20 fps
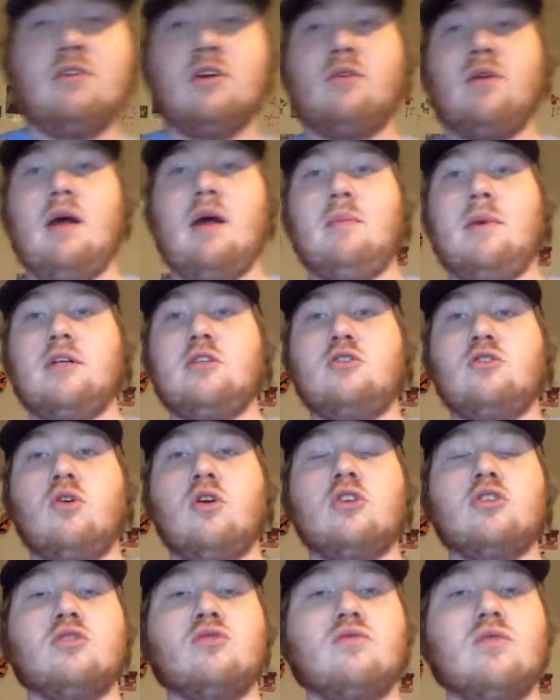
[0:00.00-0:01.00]
to grab my
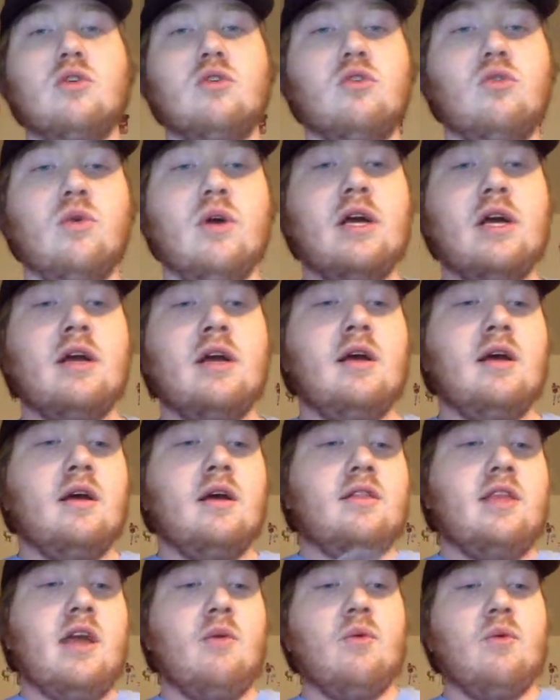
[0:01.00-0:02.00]
charger real quick,
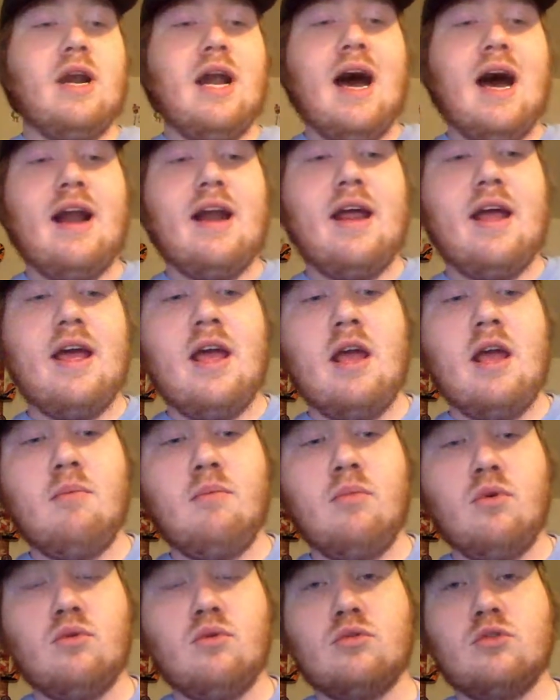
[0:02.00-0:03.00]
they were not
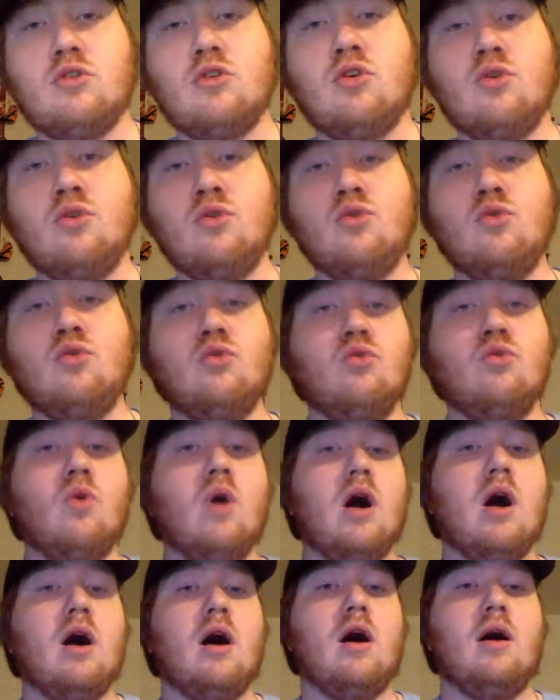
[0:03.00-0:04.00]
able
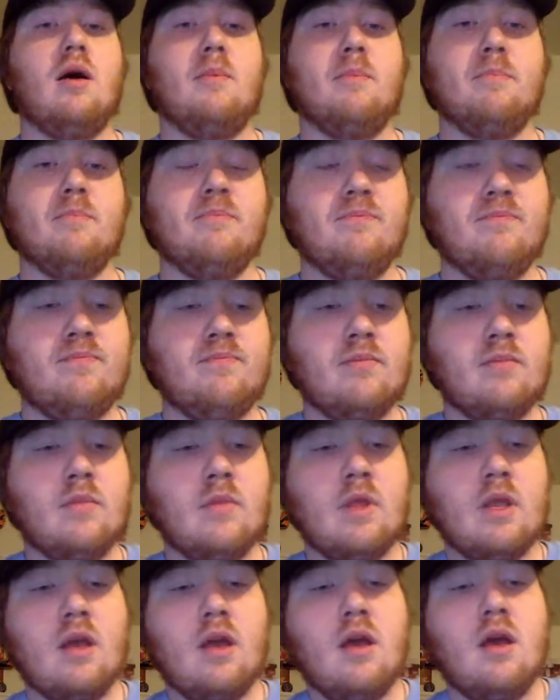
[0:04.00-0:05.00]
to
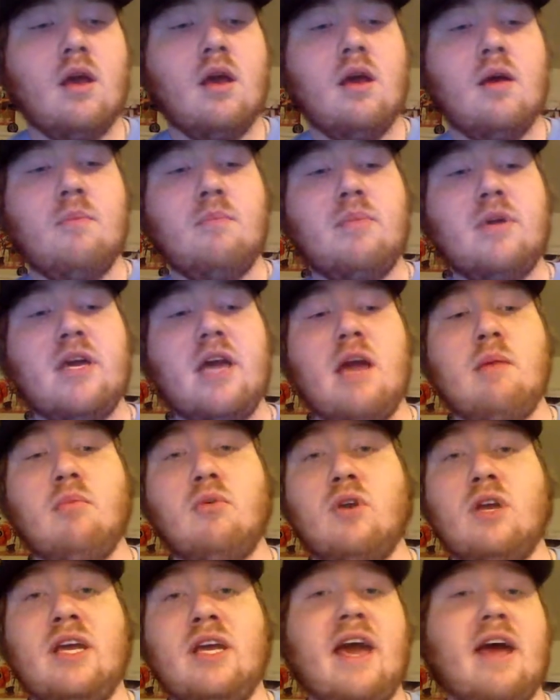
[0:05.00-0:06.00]
be able
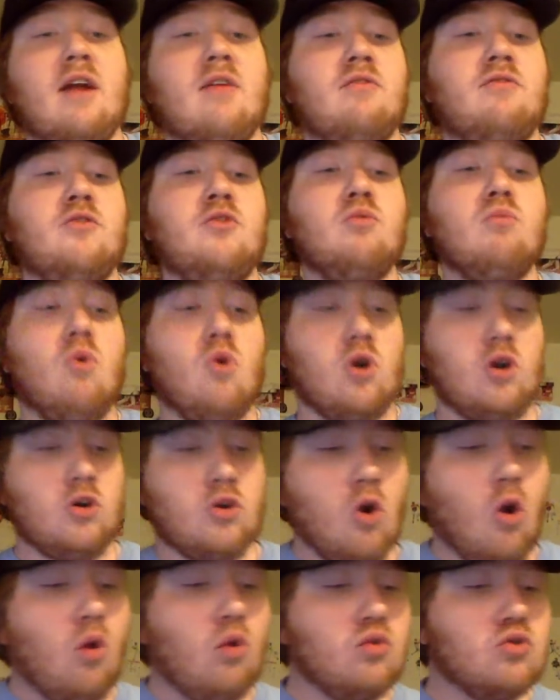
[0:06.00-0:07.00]
to get a few more
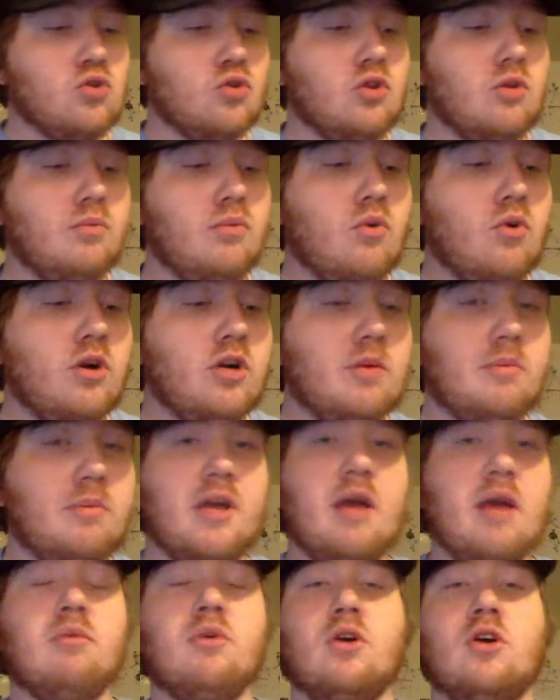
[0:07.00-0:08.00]
goals on the board to be
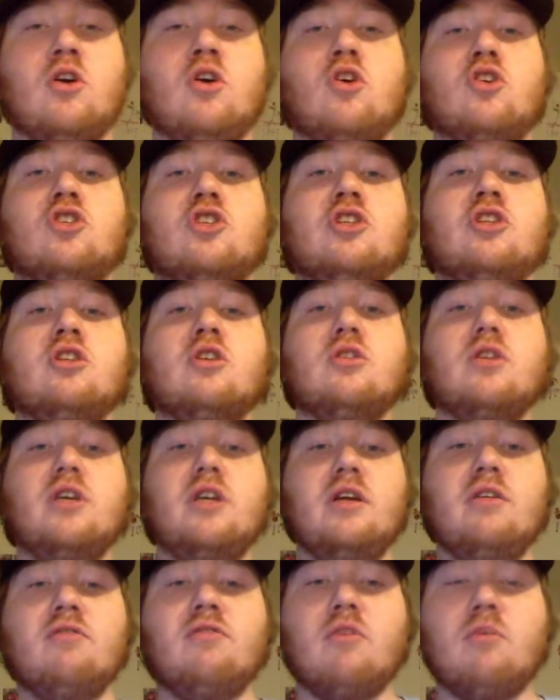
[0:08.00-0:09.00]
able to cushion the
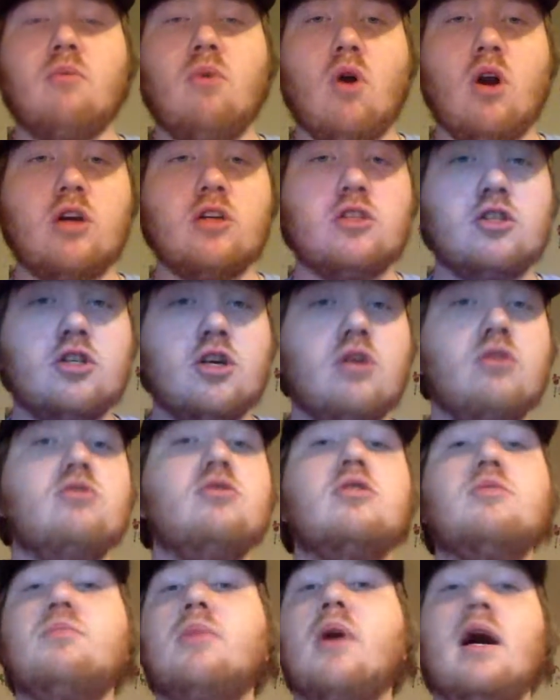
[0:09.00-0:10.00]
lead for Martin
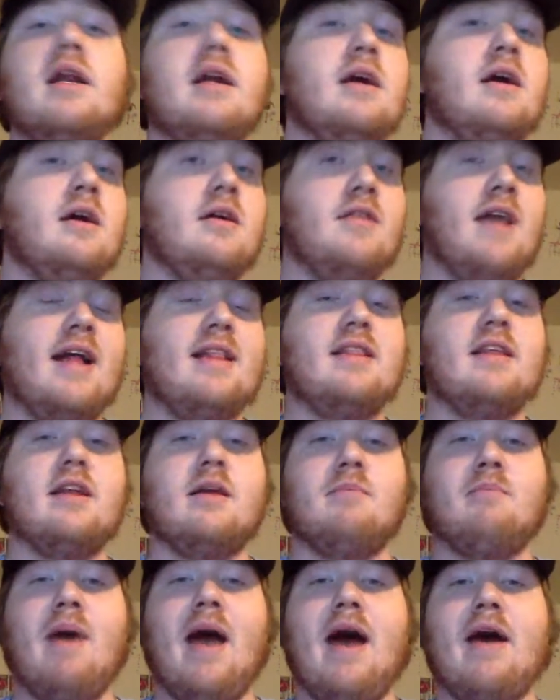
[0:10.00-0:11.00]
Jones, but that
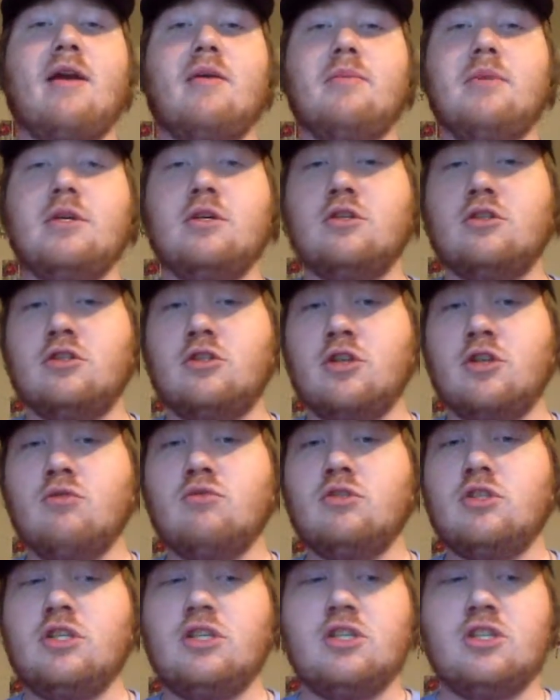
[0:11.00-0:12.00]
didn't matter because
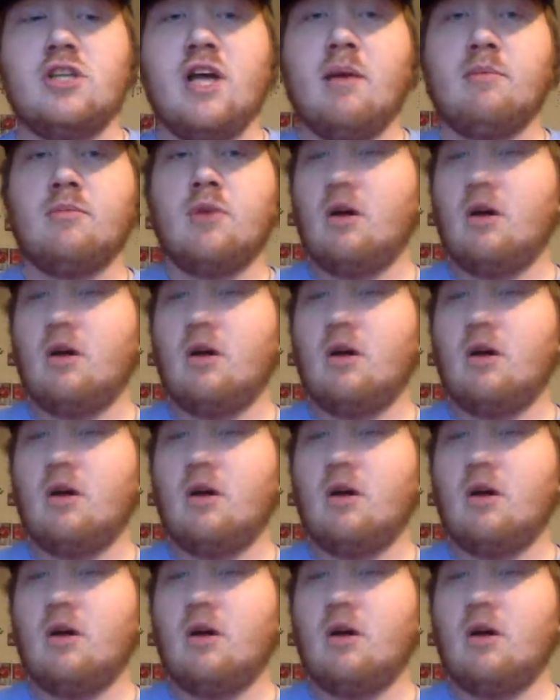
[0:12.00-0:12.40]
Jonesy stepped